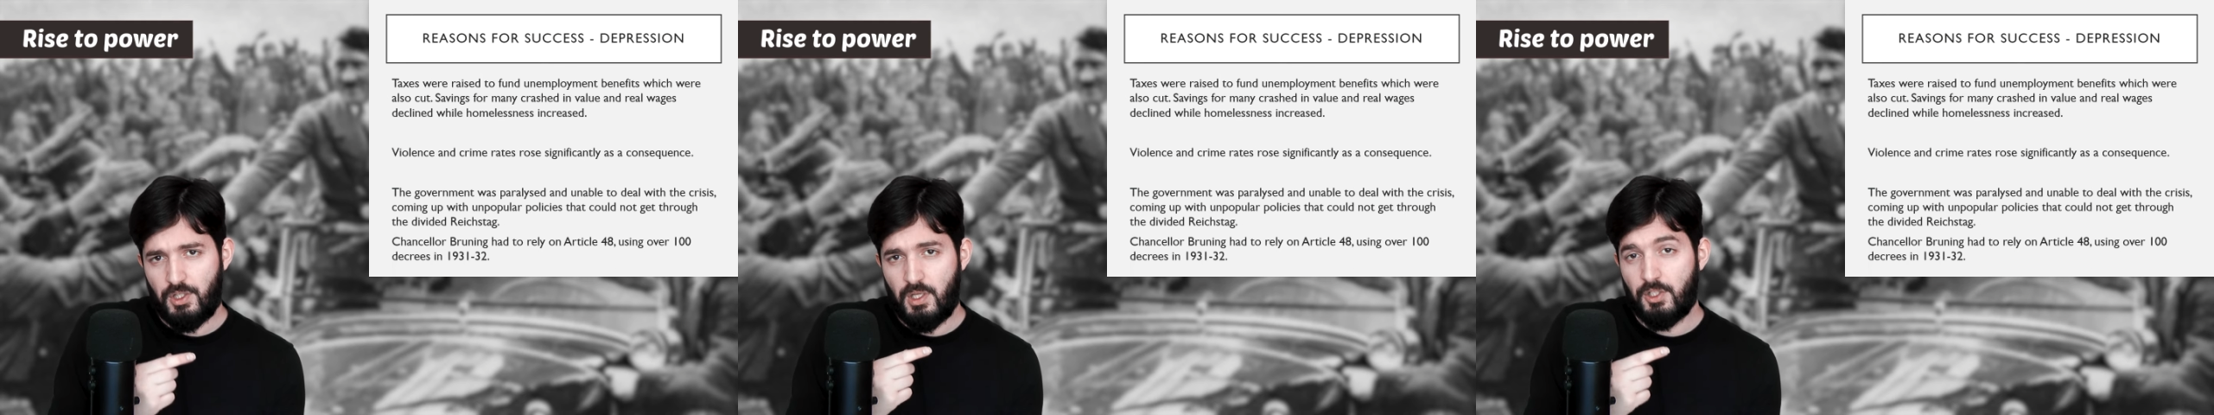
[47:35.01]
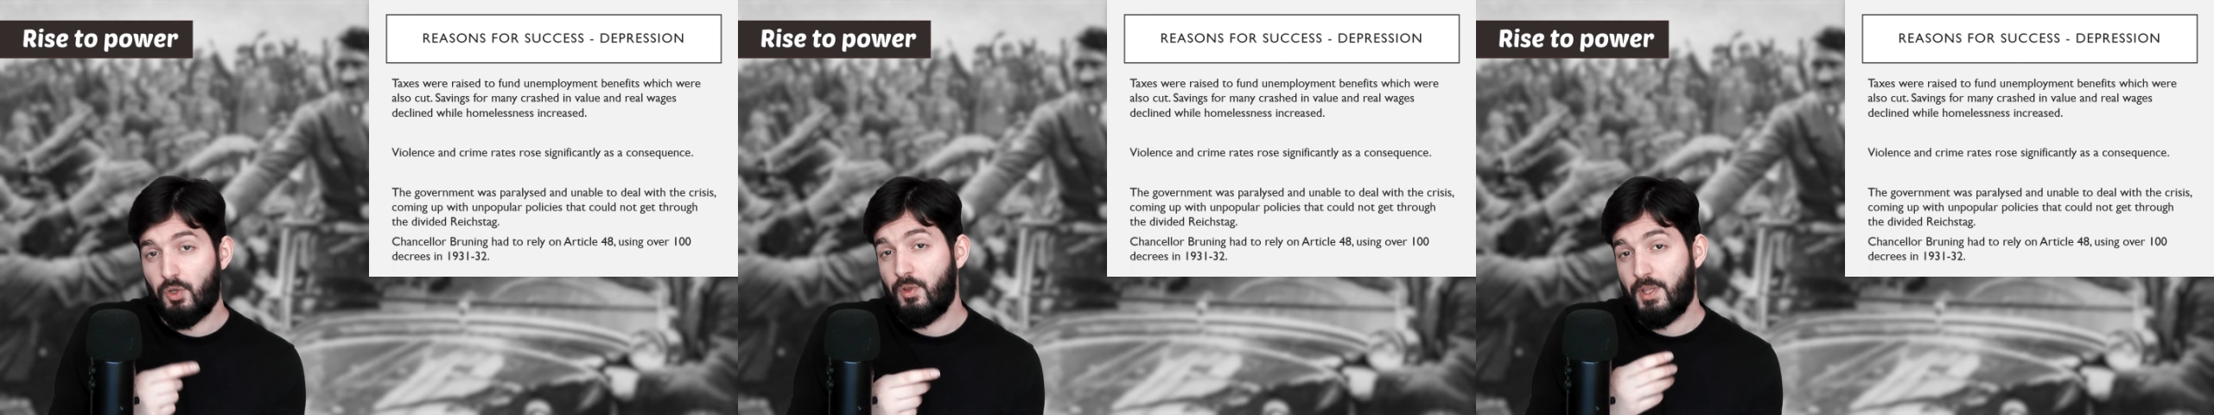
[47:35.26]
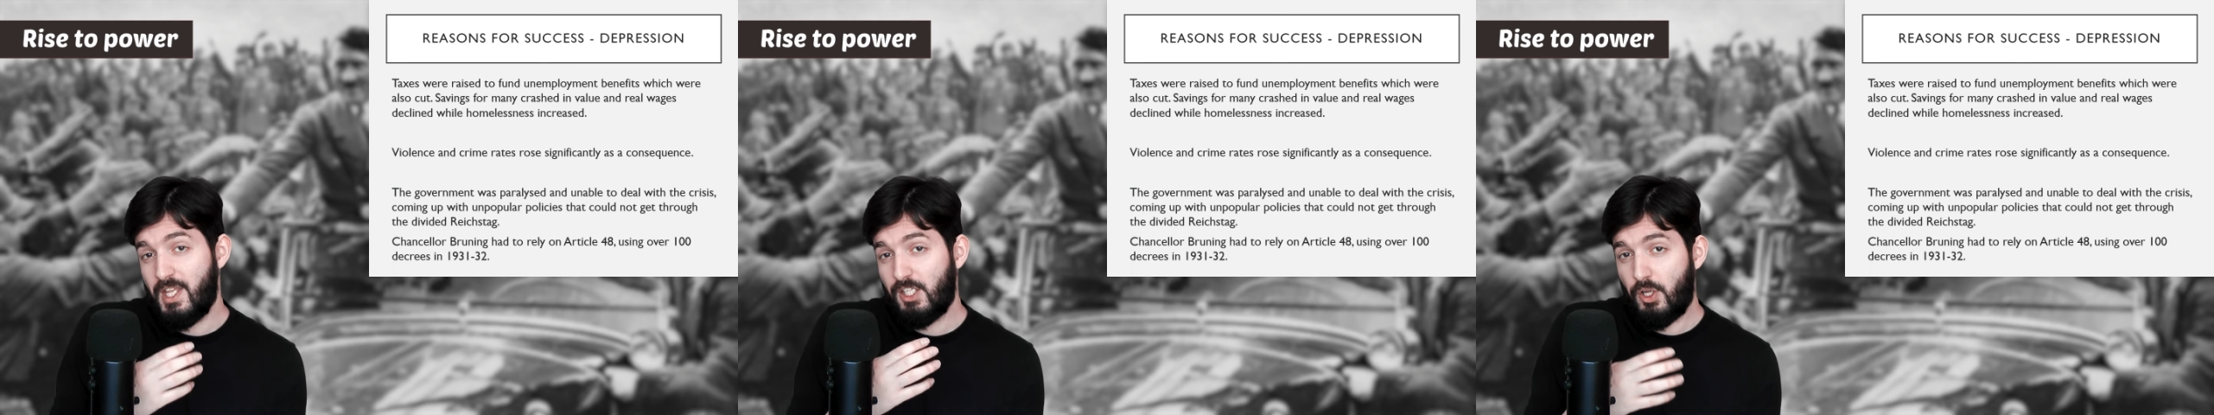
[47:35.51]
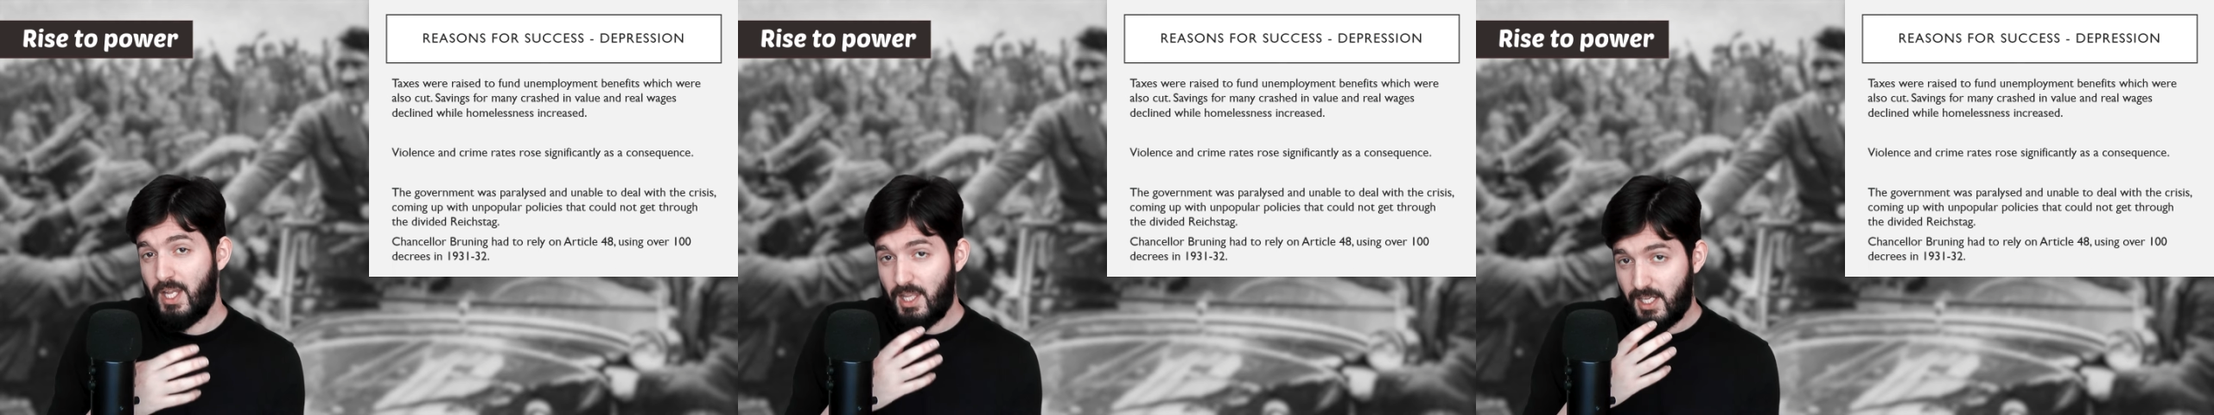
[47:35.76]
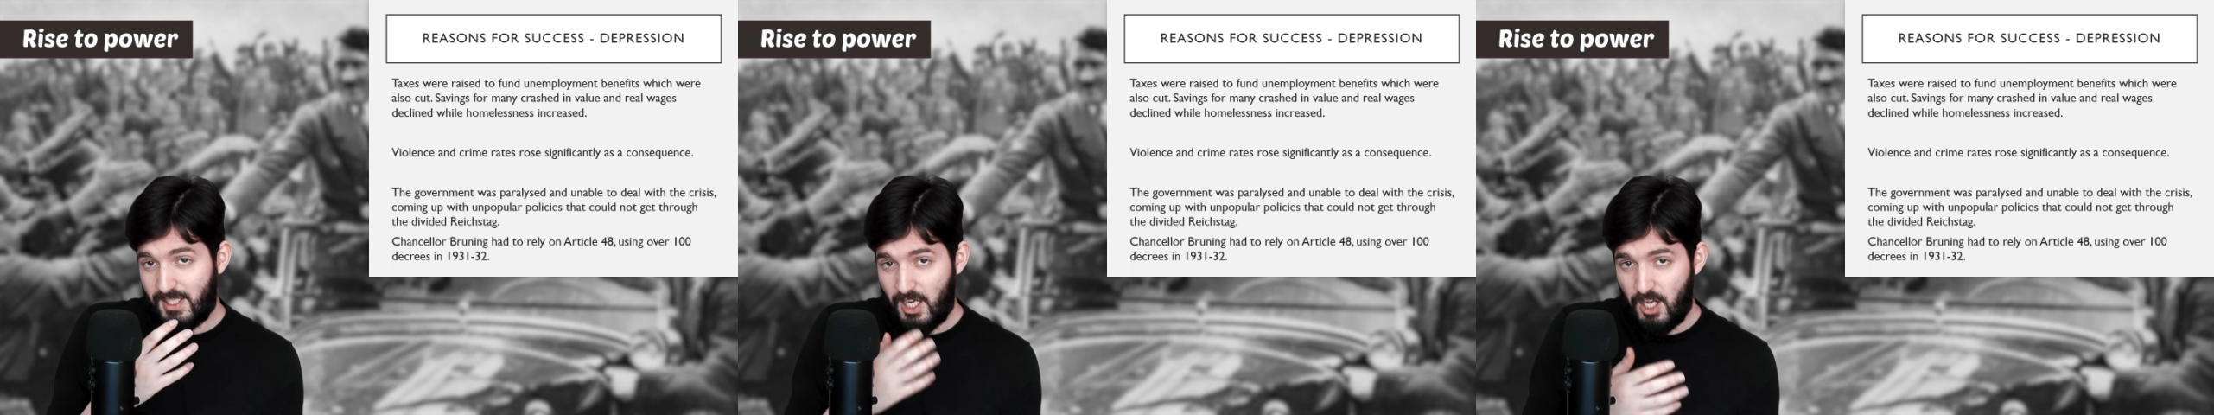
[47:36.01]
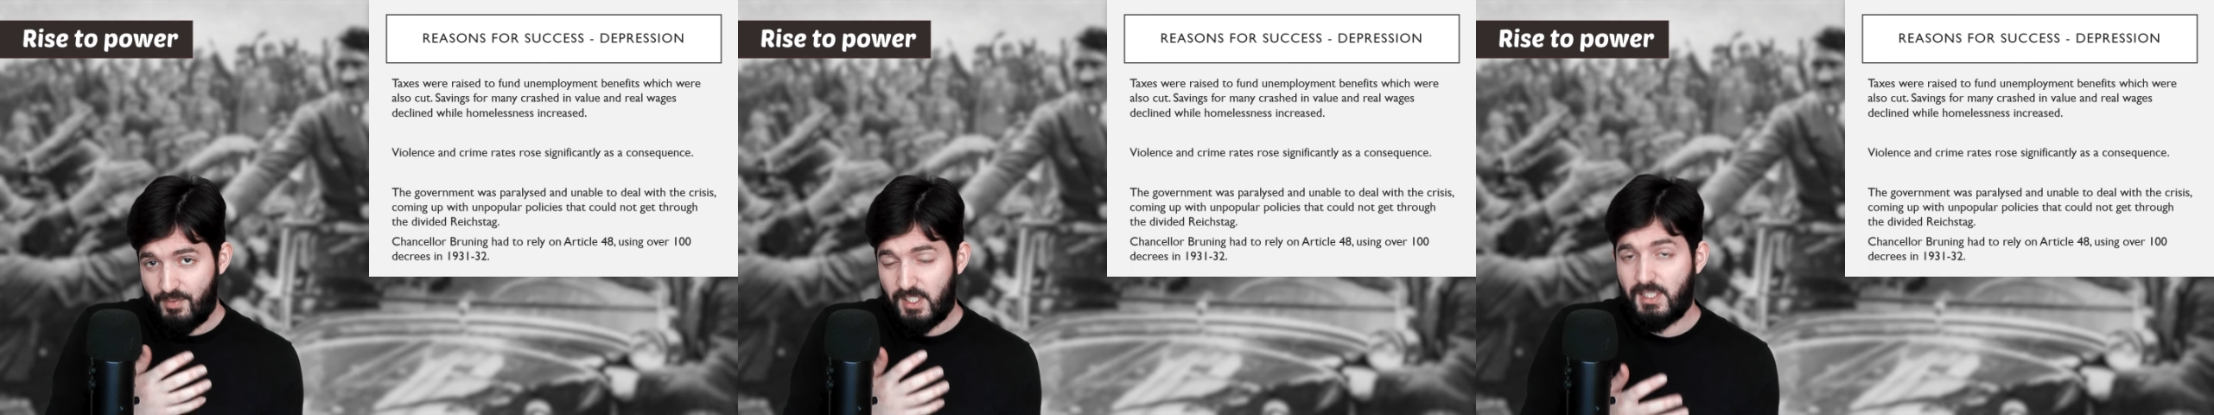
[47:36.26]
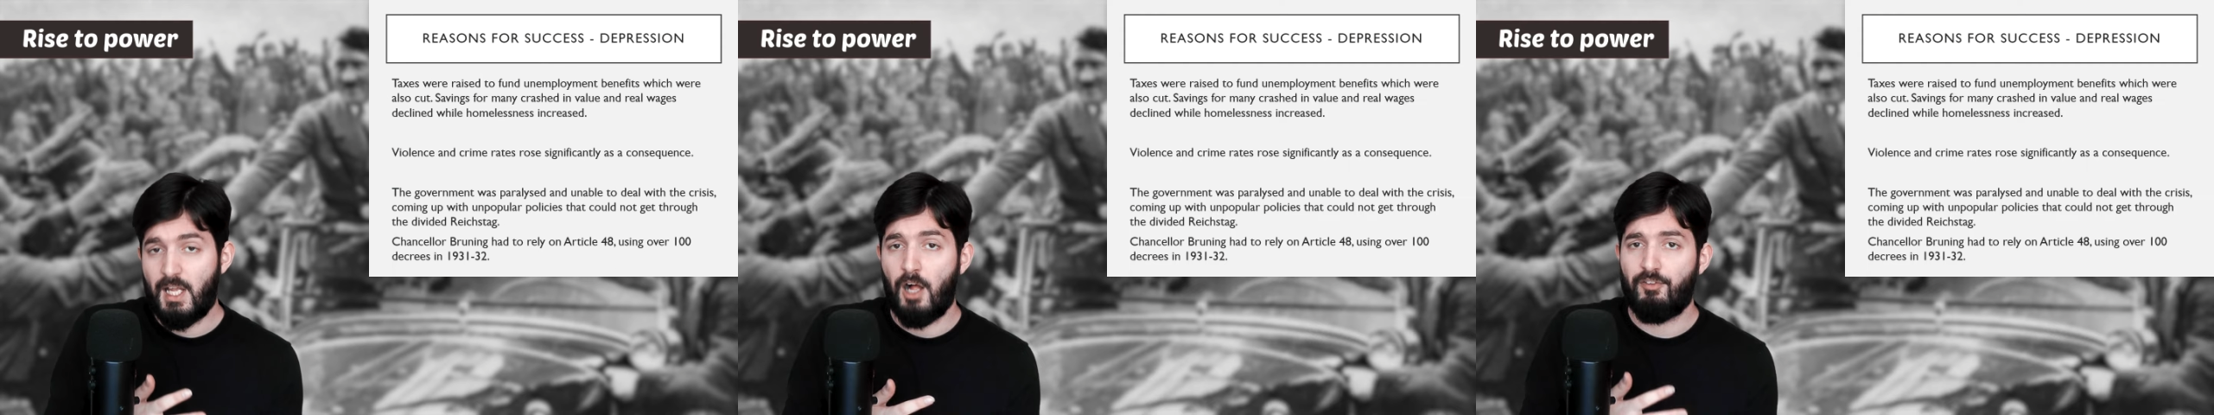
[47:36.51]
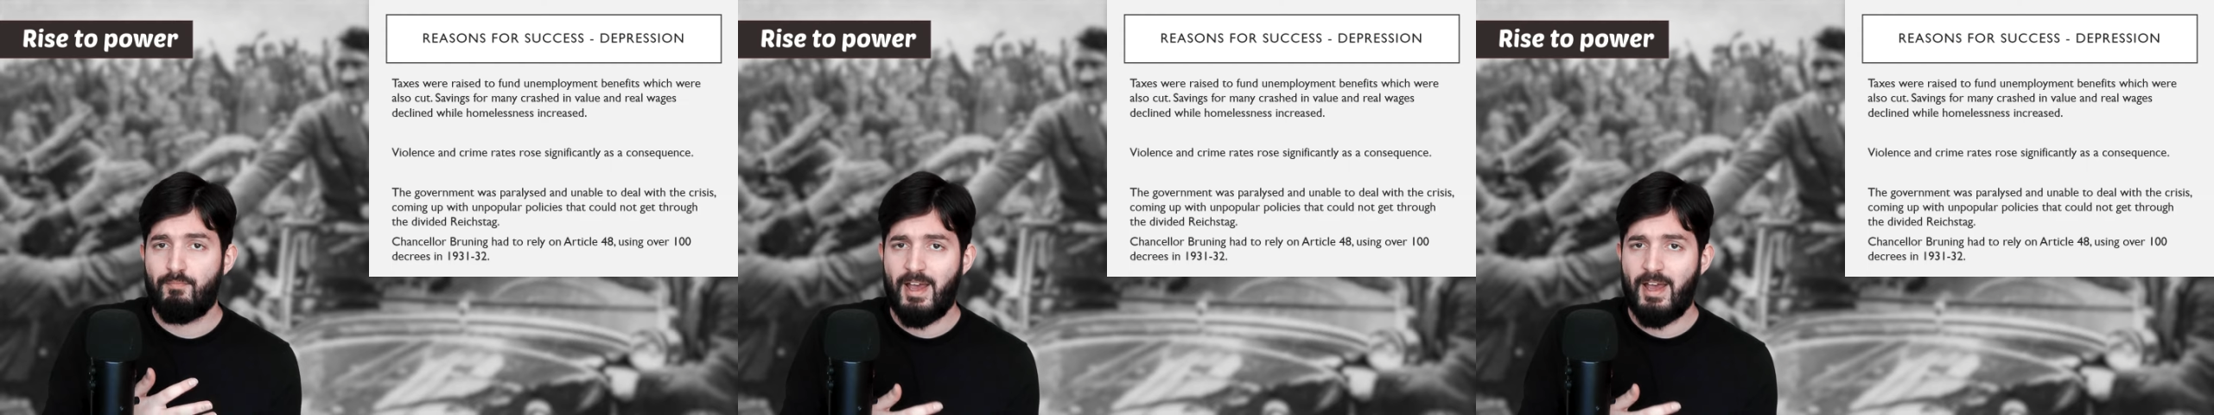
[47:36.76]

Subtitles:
this in and of itself